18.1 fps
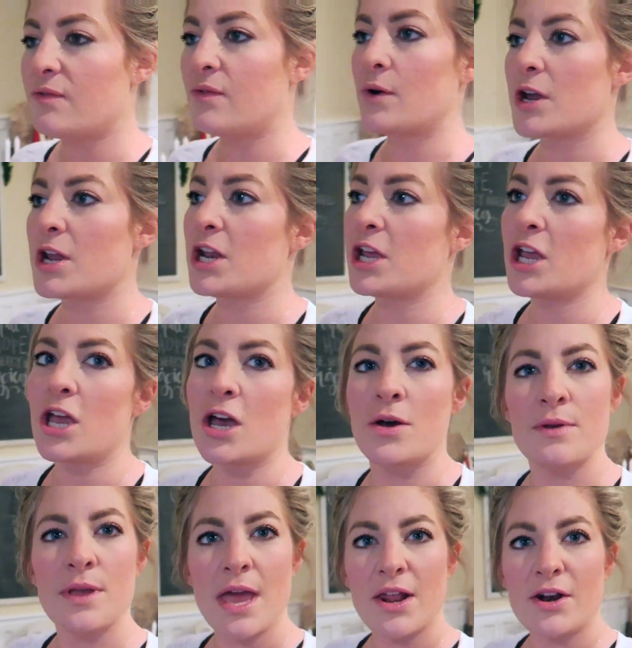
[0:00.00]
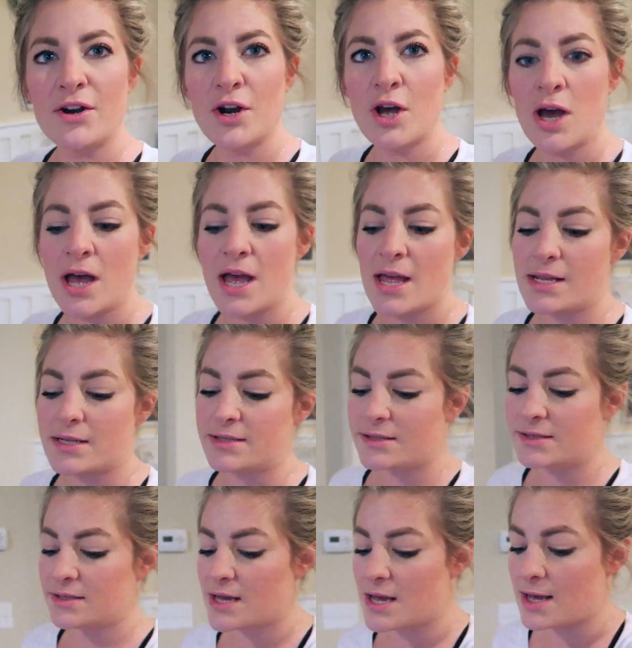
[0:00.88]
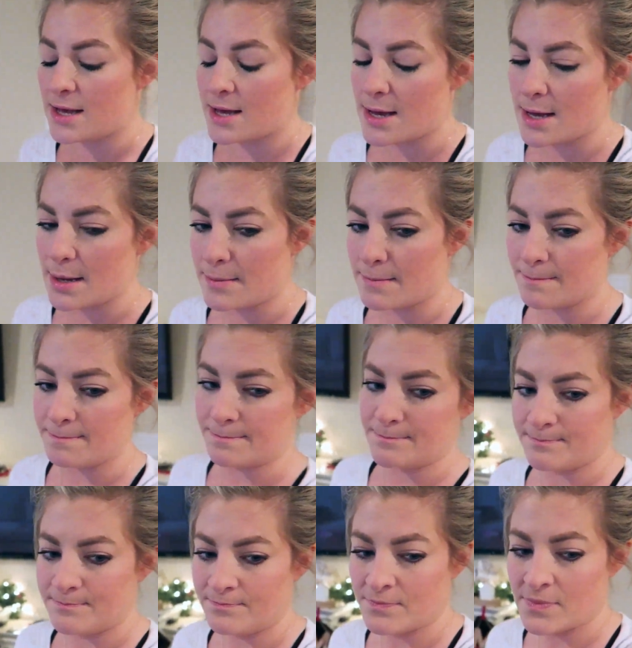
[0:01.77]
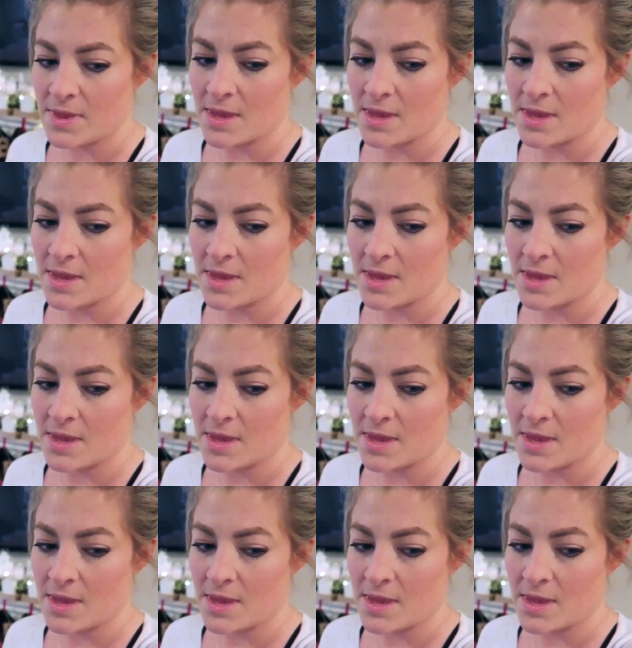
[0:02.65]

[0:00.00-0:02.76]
if we're gonna go yet or not. Um,